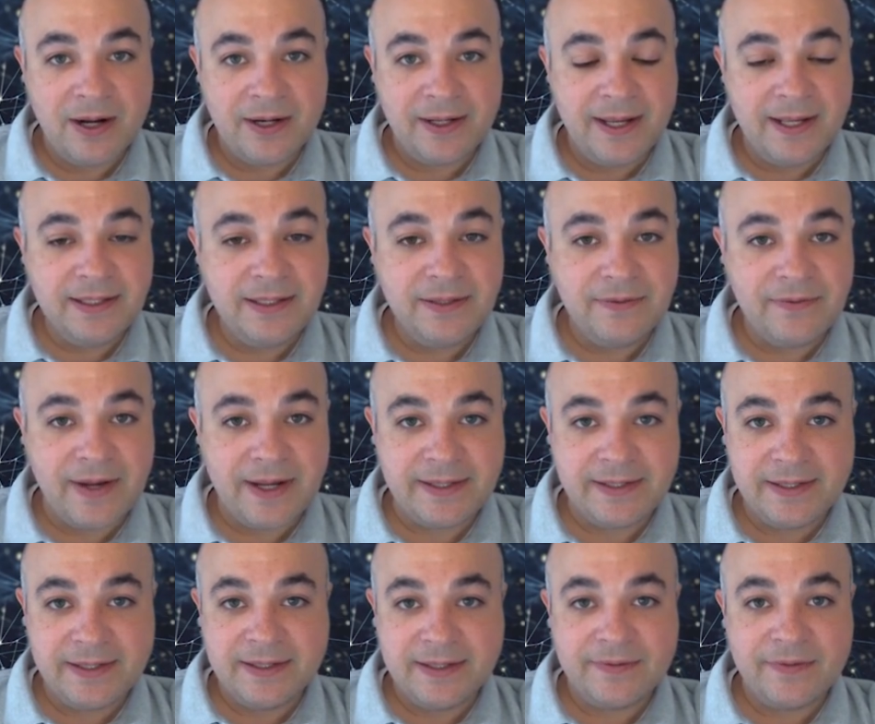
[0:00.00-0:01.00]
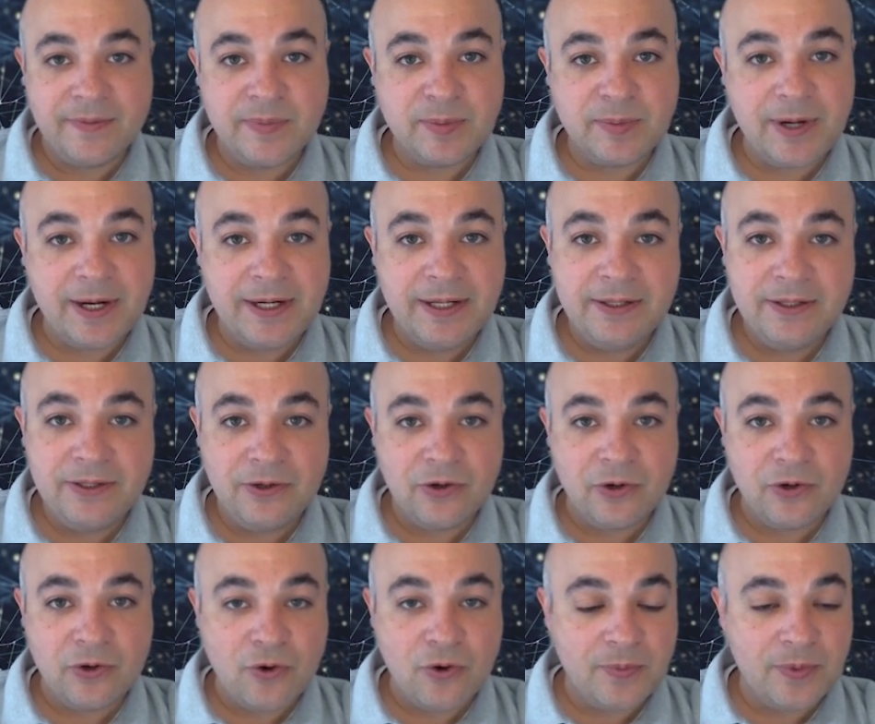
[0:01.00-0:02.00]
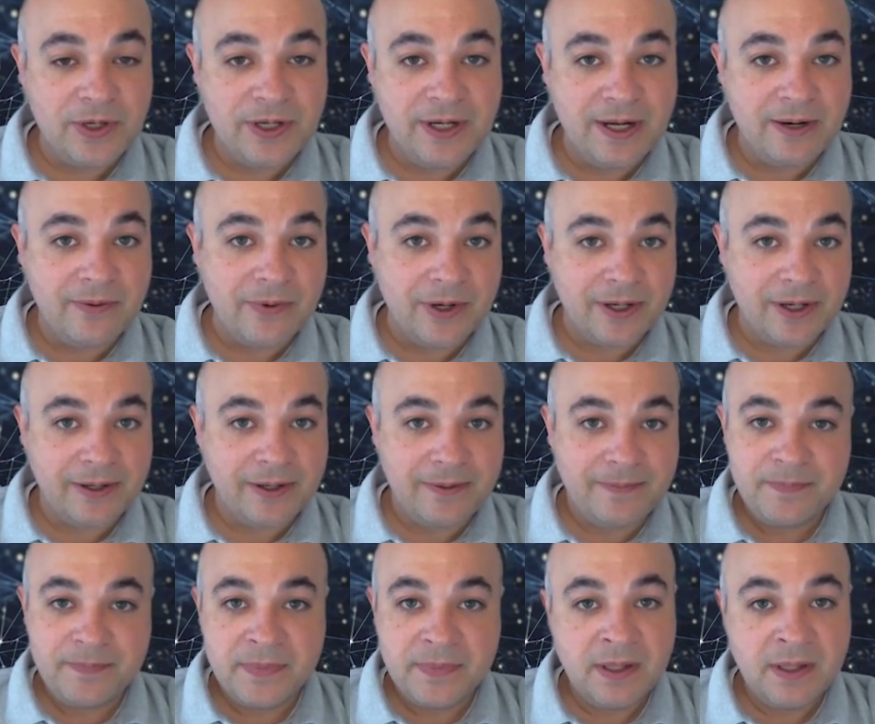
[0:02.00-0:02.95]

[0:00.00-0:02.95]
on guest devices from spreading to your corporate network.